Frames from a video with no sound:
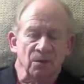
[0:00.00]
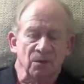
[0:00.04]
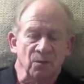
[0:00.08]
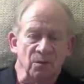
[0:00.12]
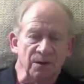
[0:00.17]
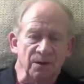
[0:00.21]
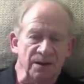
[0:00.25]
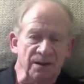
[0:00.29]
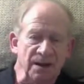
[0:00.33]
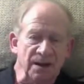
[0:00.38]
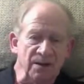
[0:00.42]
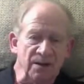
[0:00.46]

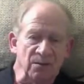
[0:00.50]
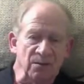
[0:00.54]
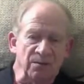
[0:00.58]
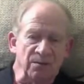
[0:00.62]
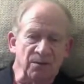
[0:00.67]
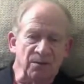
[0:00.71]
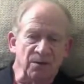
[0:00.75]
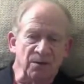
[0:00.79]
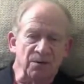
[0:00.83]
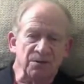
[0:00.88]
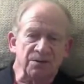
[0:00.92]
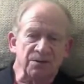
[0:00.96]
when they were
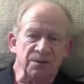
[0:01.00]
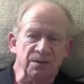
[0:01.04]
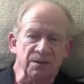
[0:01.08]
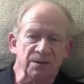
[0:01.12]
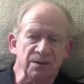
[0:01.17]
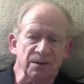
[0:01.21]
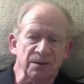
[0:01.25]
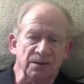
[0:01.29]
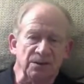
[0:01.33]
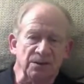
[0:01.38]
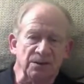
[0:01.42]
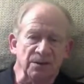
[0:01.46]
first in
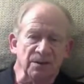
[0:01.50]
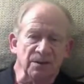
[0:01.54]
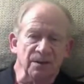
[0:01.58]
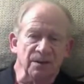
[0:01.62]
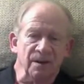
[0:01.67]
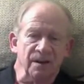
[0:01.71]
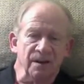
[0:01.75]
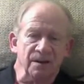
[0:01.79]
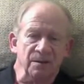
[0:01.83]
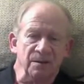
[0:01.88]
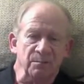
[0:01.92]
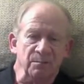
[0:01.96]

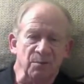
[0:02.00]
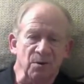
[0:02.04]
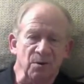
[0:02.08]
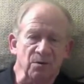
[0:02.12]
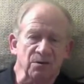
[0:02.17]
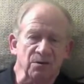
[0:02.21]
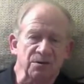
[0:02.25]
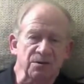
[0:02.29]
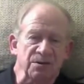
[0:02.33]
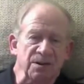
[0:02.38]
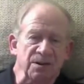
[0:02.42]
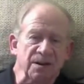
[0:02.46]
the
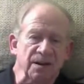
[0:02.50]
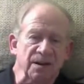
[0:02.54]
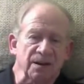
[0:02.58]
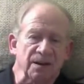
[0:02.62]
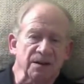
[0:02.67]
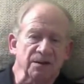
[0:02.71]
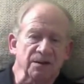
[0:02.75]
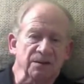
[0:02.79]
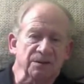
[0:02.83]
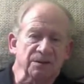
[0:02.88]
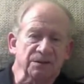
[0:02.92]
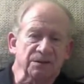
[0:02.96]
Polish
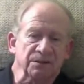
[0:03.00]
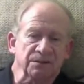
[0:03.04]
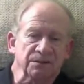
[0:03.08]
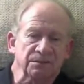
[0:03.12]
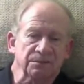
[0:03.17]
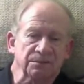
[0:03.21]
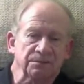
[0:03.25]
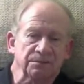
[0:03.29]
ghettos.